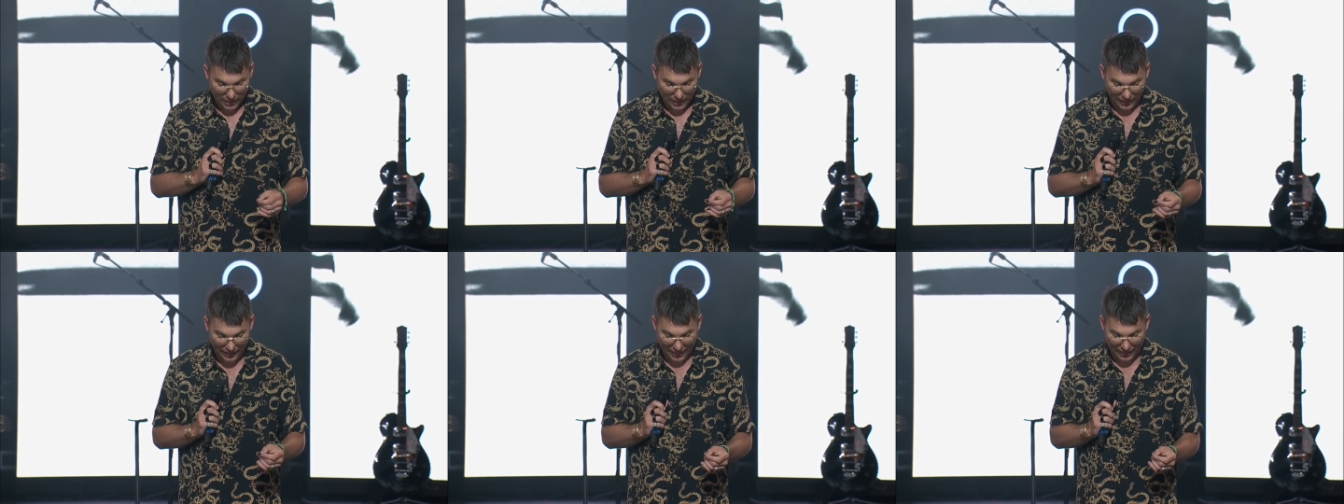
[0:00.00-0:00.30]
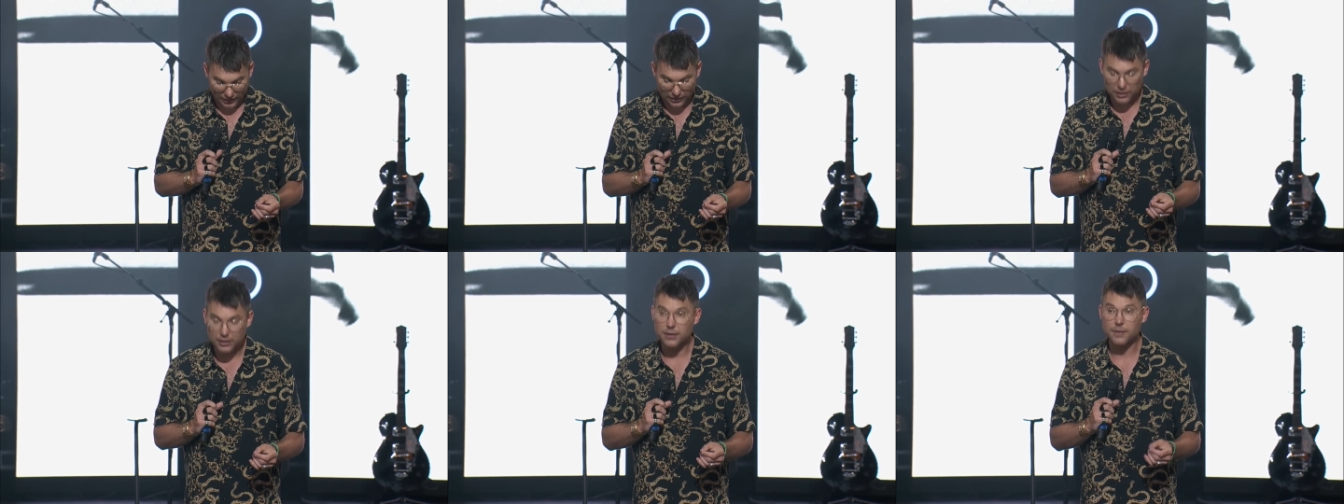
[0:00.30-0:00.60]
And
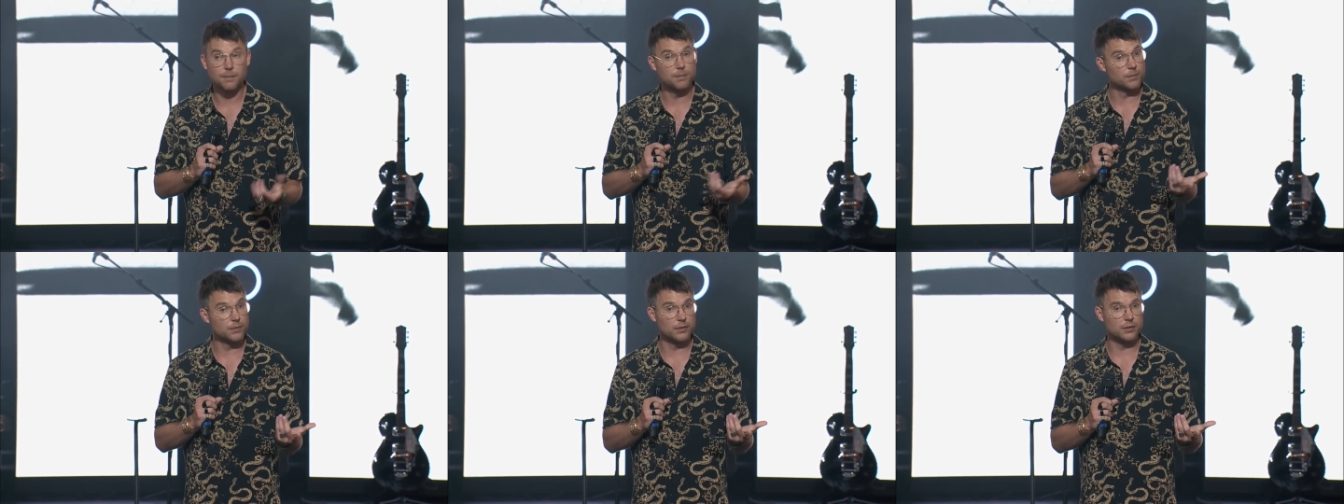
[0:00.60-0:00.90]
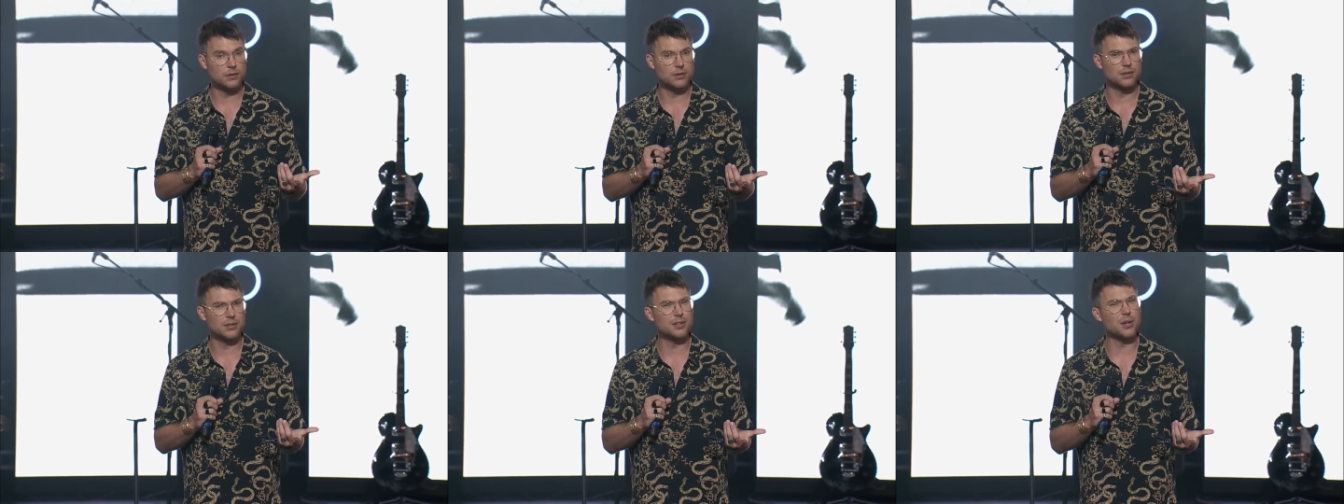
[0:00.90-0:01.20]
I,
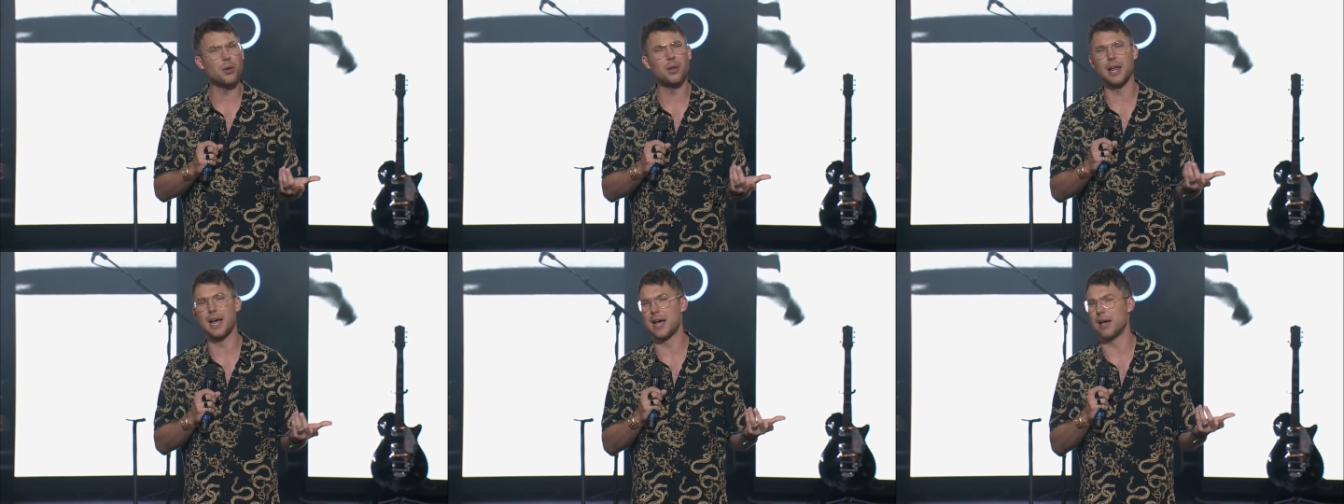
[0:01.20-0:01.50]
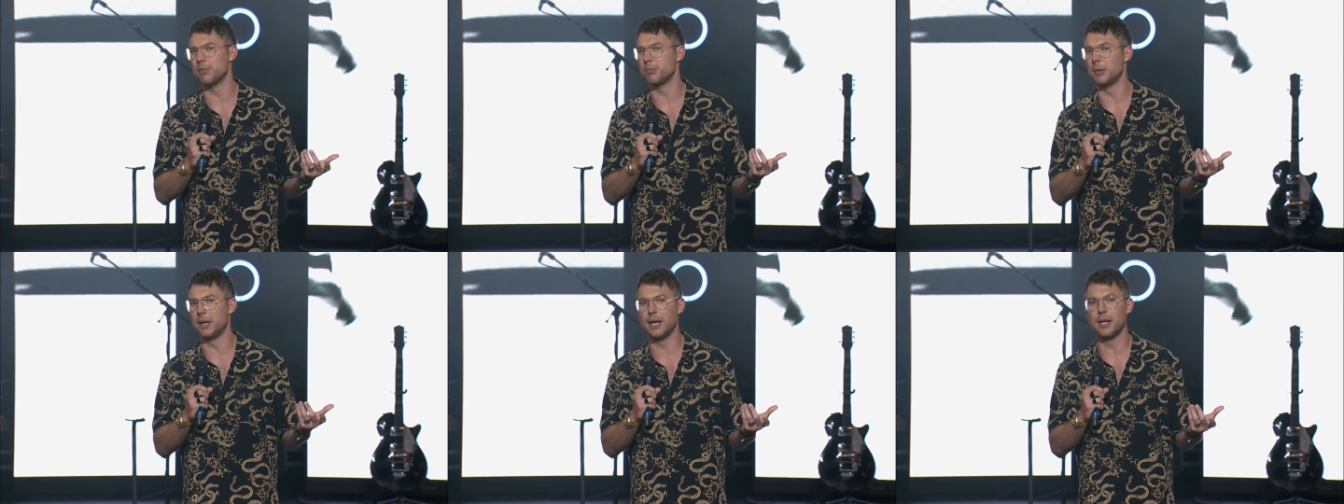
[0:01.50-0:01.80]
don't
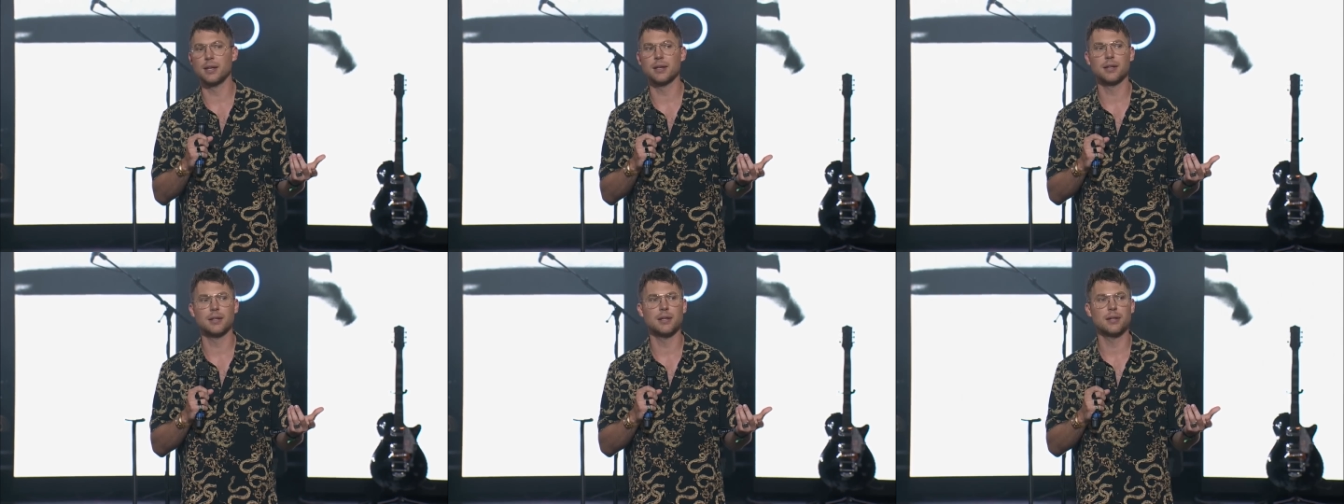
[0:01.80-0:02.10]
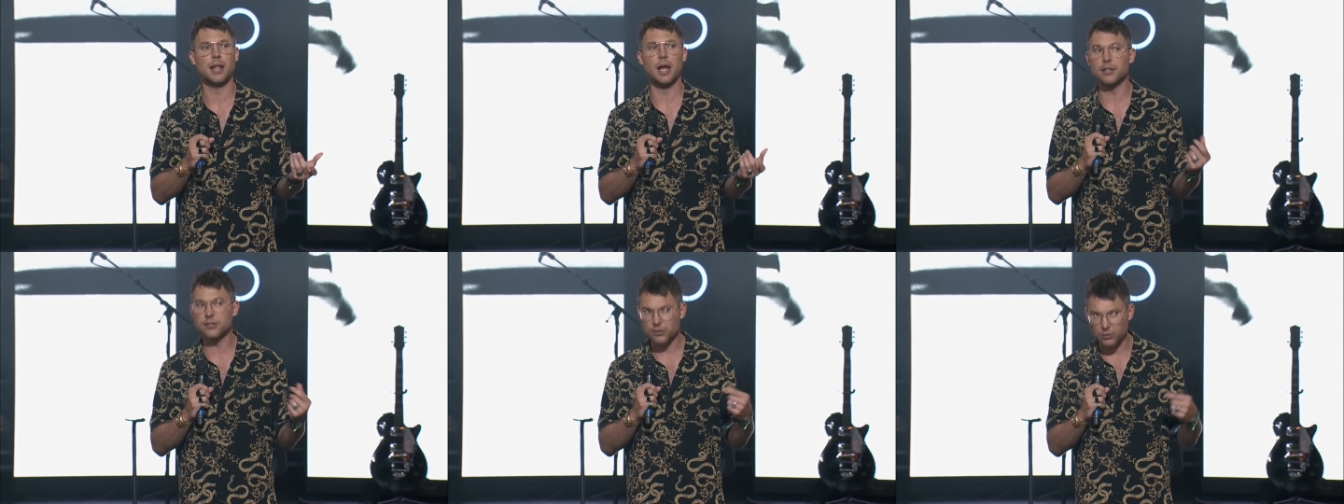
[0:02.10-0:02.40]
laugh, man.
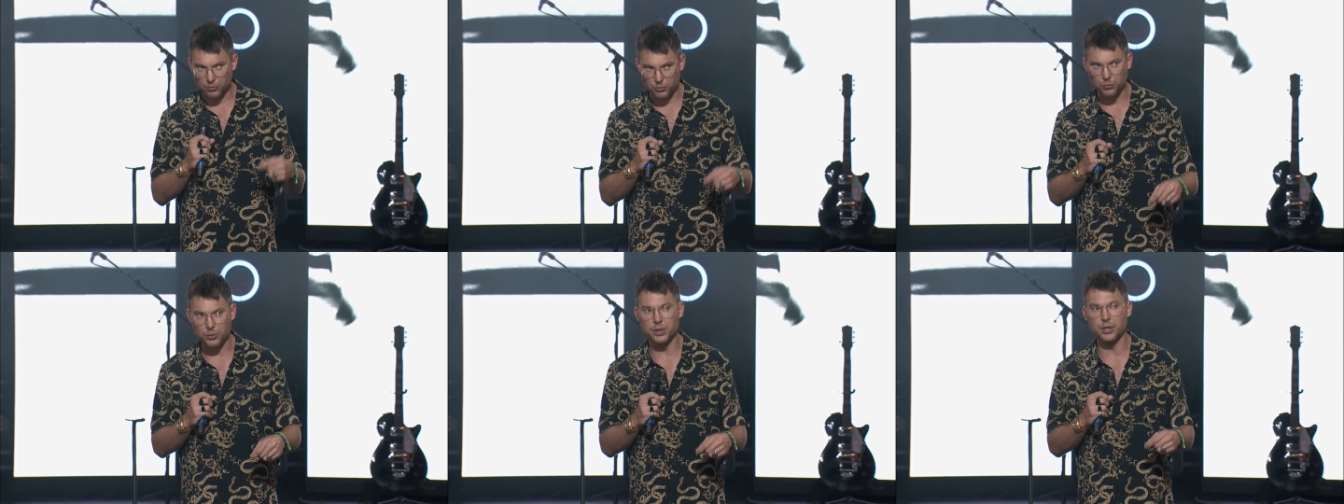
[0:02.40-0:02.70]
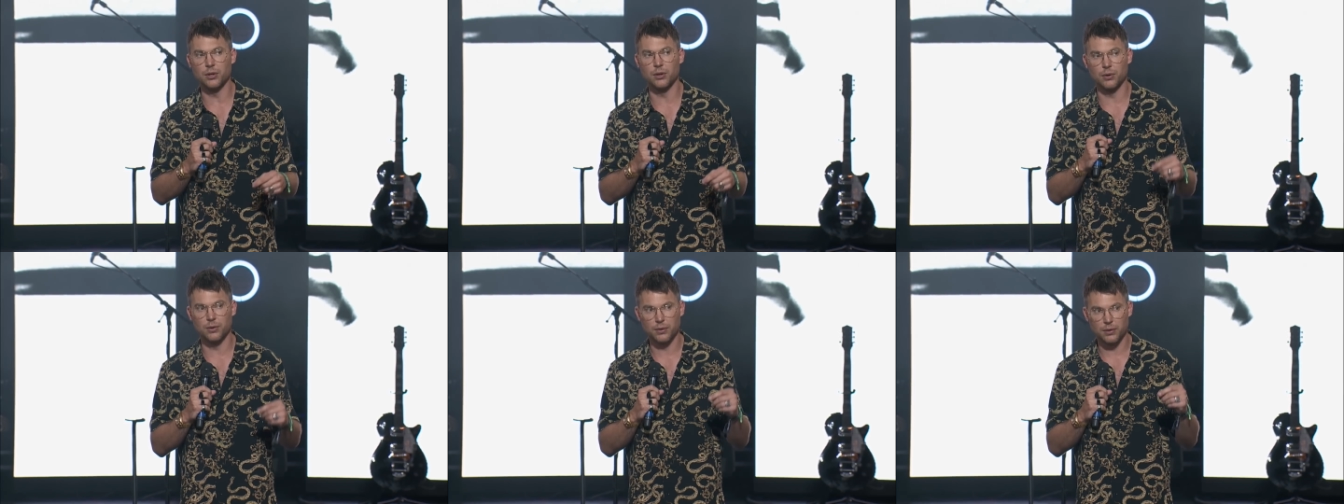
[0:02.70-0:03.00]
That's a
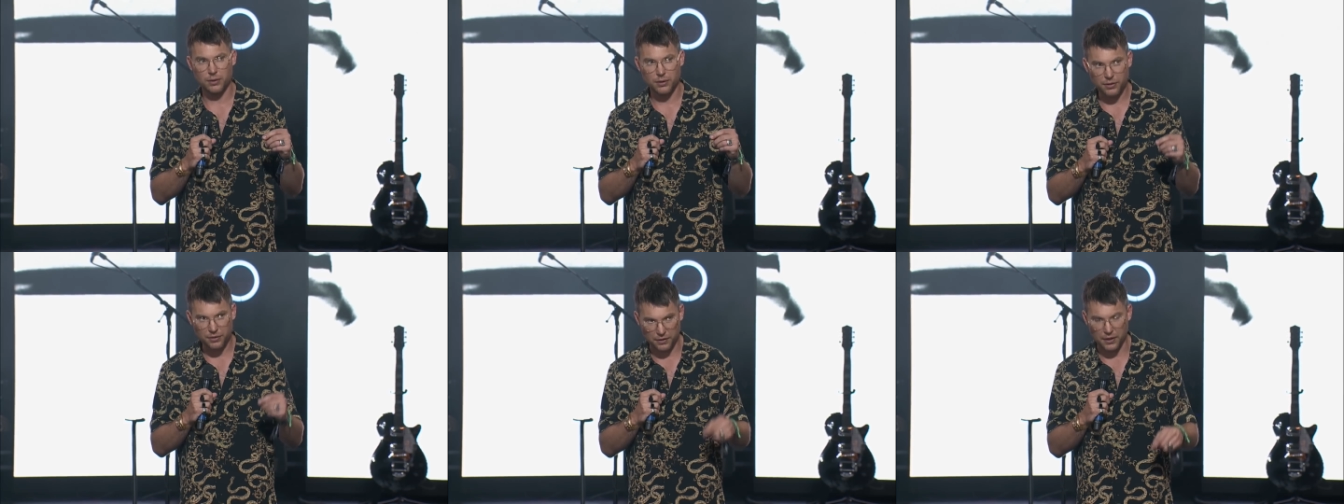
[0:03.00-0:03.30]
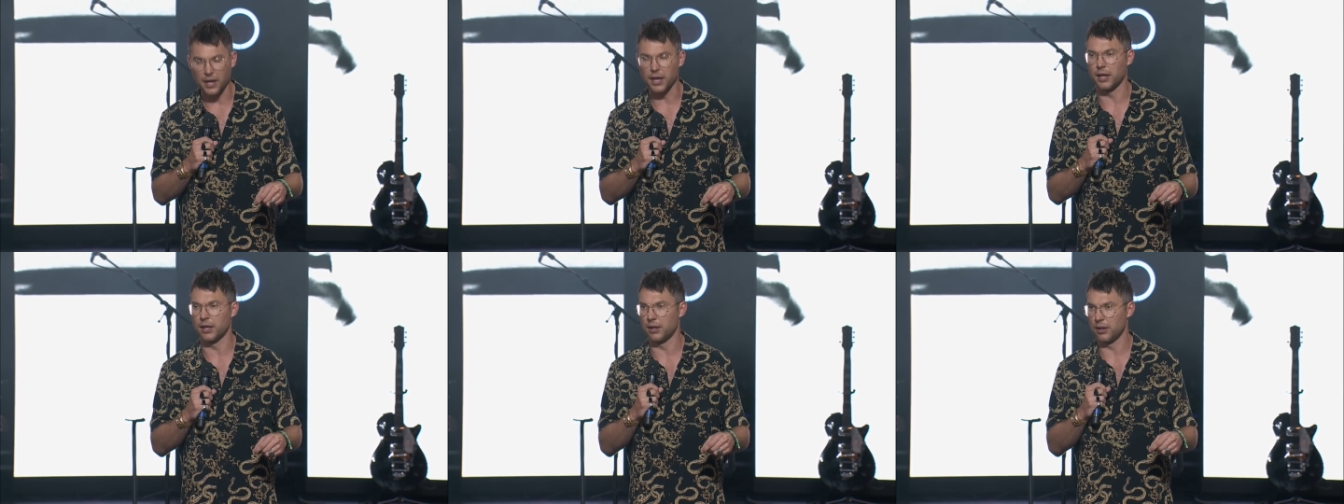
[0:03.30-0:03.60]
real
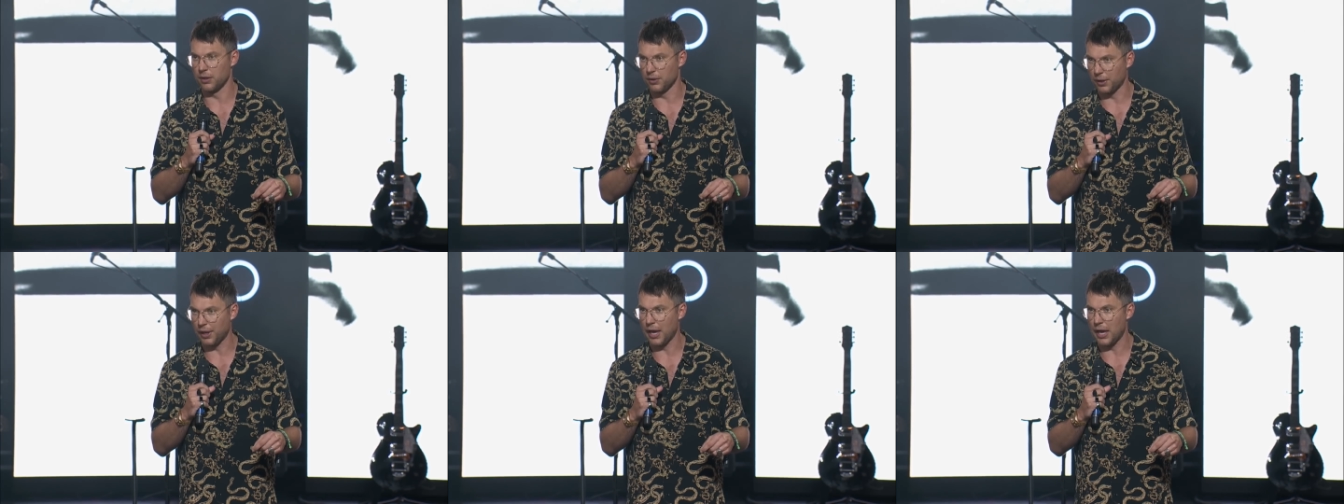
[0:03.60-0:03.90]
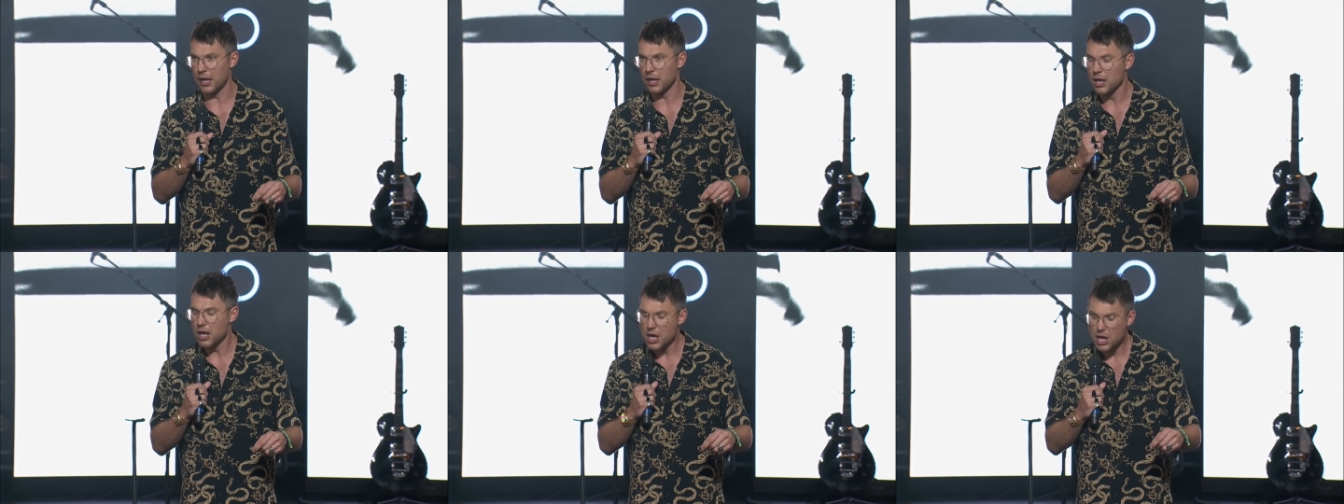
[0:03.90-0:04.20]
thing,
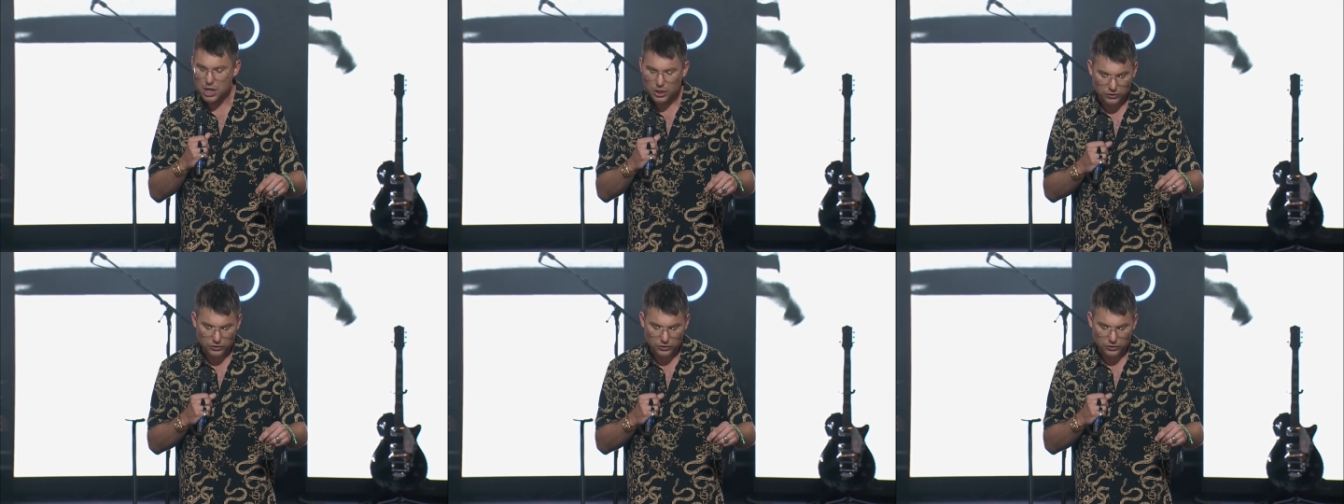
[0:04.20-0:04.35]
okay?